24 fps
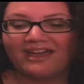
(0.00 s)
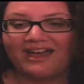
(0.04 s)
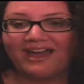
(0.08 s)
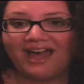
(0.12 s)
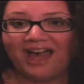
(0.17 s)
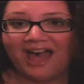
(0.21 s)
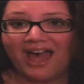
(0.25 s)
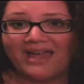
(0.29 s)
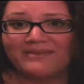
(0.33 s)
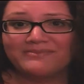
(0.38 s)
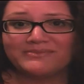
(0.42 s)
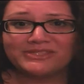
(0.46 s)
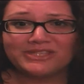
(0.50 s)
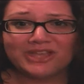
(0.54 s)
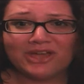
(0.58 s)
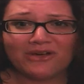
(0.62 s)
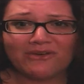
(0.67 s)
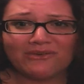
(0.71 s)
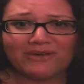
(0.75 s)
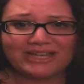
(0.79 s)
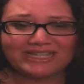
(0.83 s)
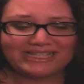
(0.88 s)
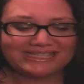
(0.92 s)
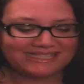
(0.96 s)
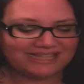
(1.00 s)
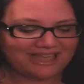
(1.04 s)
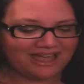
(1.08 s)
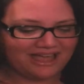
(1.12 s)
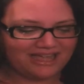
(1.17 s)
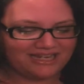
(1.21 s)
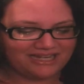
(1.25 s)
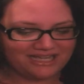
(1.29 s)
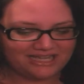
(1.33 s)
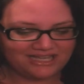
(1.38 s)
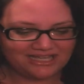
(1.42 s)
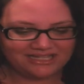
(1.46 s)
I'm so
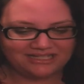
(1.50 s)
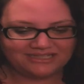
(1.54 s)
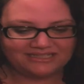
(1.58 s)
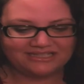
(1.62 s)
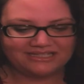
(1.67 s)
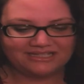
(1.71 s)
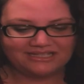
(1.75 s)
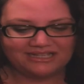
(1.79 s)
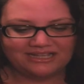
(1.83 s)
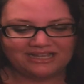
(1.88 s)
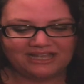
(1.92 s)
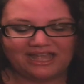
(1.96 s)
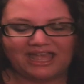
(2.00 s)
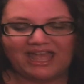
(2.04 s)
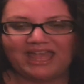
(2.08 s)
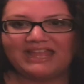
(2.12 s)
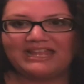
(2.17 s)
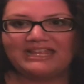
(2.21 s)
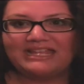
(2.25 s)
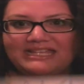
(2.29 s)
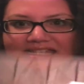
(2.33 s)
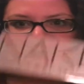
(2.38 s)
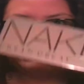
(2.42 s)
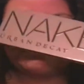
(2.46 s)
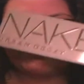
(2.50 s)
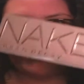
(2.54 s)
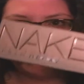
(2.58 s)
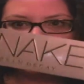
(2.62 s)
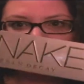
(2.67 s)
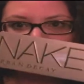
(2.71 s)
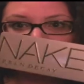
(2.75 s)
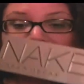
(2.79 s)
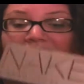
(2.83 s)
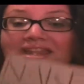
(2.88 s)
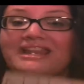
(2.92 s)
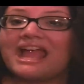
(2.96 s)
excited. It is
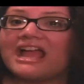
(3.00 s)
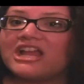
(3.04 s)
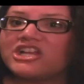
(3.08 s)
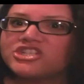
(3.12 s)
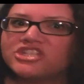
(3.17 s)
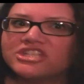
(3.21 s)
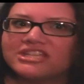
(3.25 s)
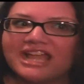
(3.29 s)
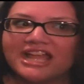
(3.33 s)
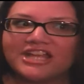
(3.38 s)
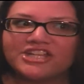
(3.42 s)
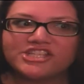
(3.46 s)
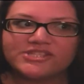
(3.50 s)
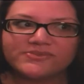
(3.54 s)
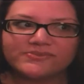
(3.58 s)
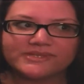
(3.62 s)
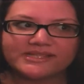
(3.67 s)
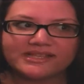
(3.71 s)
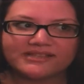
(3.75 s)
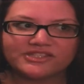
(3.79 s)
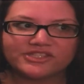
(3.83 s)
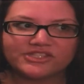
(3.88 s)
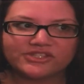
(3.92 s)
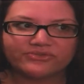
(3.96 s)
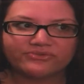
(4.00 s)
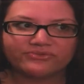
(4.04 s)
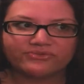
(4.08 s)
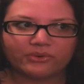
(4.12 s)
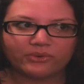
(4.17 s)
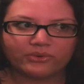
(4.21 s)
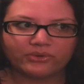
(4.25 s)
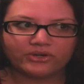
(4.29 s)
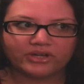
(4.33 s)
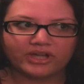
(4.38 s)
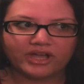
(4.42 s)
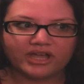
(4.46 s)
available, and actually I just was on
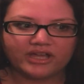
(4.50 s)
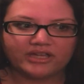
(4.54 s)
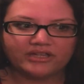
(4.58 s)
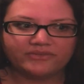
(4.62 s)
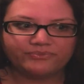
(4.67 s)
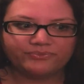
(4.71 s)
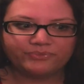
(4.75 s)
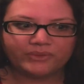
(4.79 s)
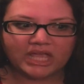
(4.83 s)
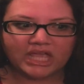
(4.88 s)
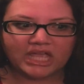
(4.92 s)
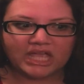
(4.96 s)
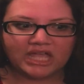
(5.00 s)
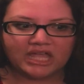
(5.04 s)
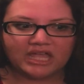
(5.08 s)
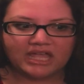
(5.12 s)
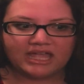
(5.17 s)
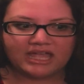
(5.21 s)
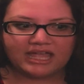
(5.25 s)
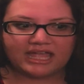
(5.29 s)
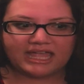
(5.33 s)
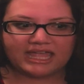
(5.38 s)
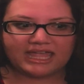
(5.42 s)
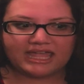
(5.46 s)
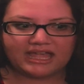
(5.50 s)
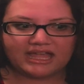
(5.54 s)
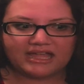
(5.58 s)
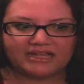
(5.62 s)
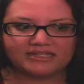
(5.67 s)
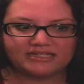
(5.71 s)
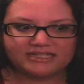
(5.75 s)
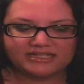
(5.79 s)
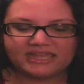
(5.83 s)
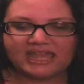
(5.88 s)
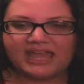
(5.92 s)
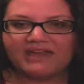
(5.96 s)
Sephora
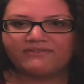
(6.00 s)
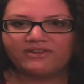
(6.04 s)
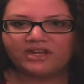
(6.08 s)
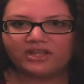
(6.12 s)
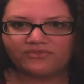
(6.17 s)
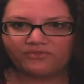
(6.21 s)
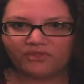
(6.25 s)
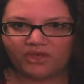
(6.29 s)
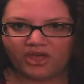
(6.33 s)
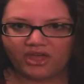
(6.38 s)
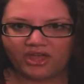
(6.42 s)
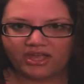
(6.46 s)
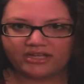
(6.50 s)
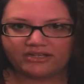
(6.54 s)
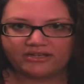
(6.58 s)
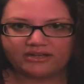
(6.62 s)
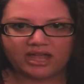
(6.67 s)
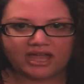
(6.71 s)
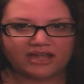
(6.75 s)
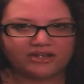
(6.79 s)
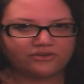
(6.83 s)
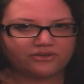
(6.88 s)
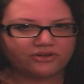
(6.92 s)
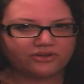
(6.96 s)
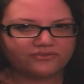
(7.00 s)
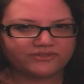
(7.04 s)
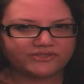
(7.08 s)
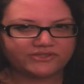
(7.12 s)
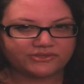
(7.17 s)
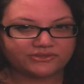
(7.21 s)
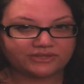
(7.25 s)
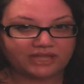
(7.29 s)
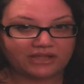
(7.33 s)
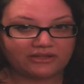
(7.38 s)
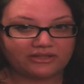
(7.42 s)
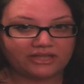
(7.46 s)
and they have it online. I don't know if it's
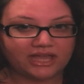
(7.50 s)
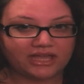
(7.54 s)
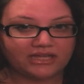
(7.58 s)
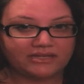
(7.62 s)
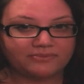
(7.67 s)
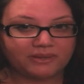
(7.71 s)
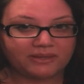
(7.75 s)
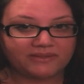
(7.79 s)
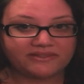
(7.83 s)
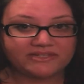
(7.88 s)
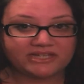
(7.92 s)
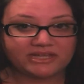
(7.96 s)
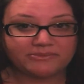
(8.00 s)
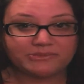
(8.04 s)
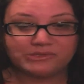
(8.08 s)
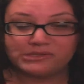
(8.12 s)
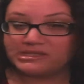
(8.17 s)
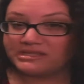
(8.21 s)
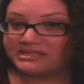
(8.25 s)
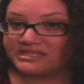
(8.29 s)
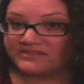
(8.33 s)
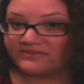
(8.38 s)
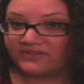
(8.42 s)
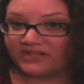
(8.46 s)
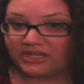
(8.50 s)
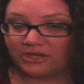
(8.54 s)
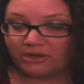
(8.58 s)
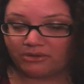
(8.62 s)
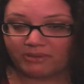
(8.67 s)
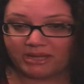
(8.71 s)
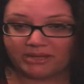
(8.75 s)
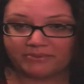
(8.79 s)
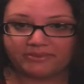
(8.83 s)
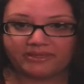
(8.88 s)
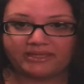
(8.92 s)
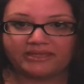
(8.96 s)
sold out yet. By the time you see this video it
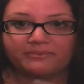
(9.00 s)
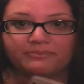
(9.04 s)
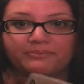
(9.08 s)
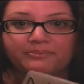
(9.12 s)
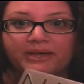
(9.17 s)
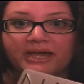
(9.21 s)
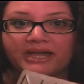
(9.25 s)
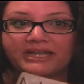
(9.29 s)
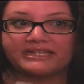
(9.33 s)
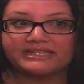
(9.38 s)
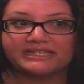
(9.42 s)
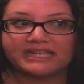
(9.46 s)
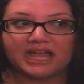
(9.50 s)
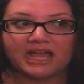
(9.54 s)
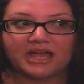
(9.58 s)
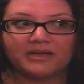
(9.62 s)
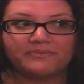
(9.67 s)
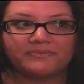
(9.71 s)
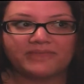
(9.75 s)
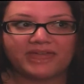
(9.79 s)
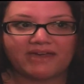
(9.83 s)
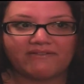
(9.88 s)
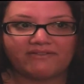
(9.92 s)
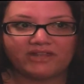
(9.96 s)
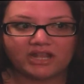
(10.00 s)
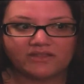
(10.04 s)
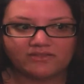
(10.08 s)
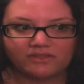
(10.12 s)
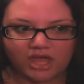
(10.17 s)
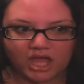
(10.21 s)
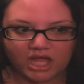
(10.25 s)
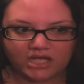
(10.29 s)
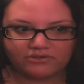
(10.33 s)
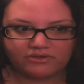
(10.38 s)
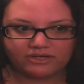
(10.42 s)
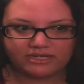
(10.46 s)
might be, but um, they have it
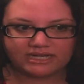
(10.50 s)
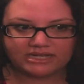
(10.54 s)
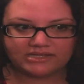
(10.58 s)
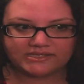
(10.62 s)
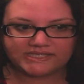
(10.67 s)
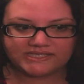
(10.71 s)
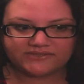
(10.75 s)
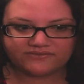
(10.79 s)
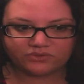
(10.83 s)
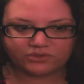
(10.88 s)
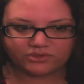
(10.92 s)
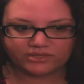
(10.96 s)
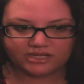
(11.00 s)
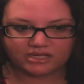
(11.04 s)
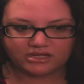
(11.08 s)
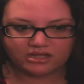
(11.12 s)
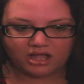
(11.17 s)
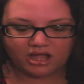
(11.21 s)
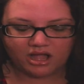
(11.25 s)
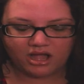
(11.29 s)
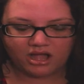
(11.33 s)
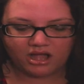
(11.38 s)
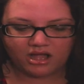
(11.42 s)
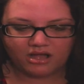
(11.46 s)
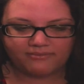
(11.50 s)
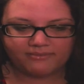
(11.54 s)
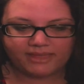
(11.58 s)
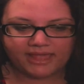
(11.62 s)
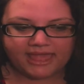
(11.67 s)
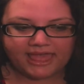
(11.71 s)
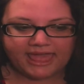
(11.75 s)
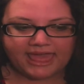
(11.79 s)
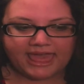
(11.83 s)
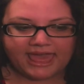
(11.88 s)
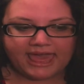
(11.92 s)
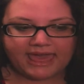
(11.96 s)
online right now on Sephora dot com,
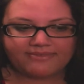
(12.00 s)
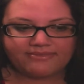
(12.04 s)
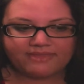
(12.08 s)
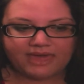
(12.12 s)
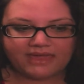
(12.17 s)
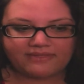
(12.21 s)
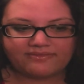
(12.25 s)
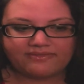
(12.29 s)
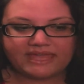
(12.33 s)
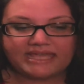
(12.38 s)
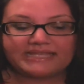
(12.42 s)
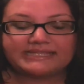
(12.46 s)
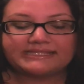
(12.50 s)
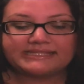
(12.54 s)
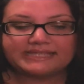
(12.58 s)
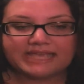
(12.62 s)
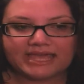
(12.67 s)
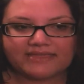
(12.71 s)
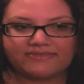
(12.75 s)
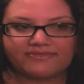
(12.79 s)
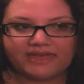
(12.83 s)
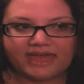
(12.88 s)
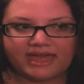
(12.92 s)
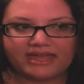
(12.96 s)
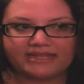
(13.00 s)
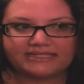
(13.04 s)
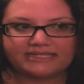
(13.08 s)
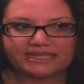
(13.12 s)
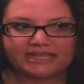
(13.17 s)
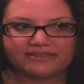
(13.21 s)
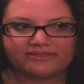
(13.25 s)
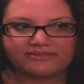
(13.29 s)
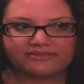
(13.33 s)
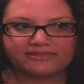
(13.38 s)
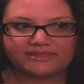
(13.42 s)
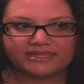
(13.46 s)
and then they said that
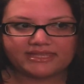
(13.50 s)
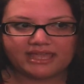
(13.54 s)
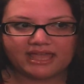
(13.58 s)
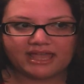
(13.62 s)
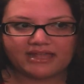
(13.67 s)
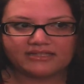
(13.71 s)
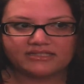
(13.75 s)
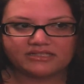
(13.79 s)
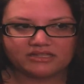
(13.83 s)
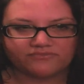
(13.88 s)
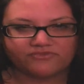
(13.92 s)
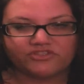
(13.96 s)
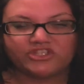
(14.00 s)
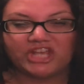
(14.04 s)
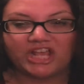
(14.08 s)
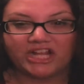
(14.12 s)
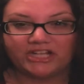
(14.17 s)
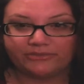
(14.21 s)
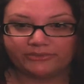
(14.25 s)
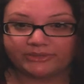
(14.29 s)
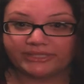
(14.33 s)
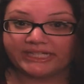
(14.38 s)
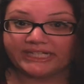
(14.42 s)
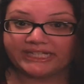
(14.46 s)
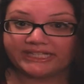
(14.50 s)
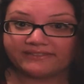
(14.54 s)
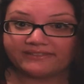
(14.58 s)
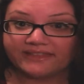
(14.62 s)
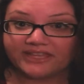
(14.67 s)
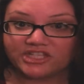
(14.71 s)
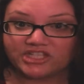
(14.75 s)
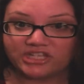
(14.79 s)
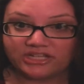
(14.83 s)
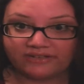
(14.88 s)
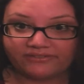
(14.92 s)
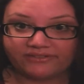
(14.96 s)
at the end of January
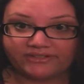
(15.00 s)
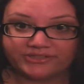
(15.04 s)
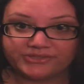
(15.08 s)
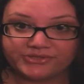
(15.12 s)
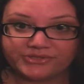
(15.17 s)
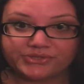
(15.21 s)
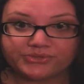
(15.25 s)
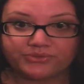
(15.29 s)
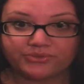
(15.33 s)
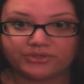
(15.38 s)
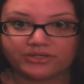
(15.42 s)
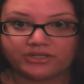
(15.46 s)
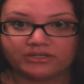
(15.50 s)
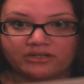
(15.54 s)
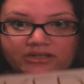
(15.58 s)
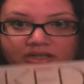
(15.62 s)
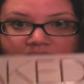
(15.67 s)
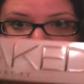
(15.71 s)
they should have it in store.